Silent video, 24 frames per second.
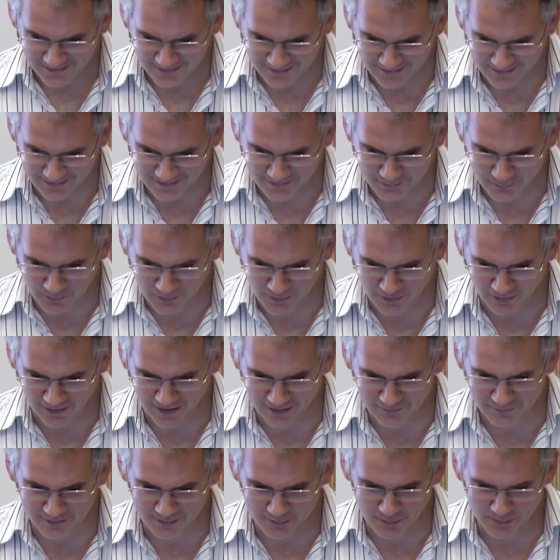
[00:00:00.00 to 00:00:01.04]
This is where the
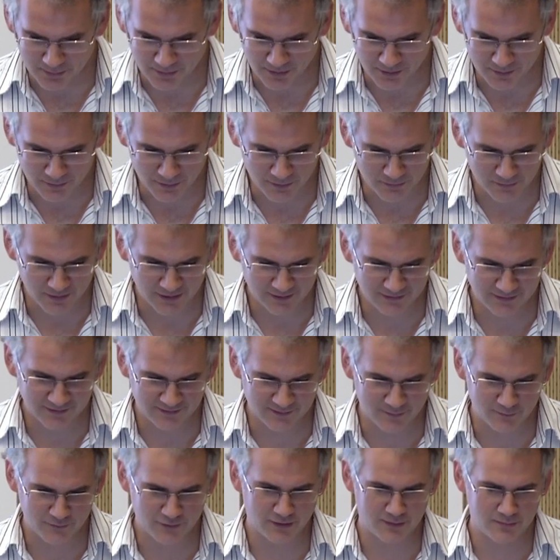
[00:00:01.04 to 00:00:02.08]
live demo part where Rick says
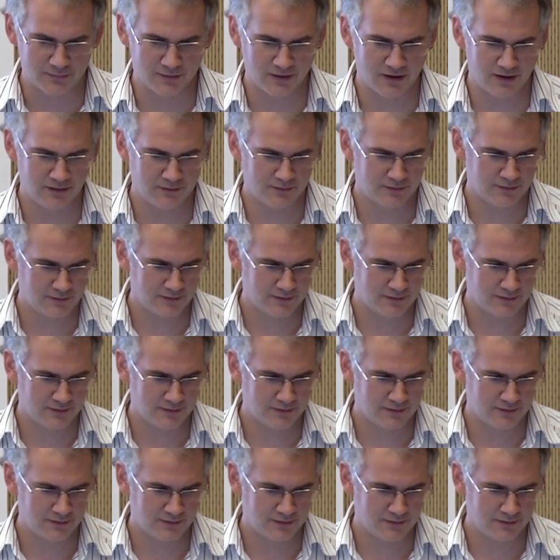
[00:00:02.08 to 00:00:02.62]
I'm very brave.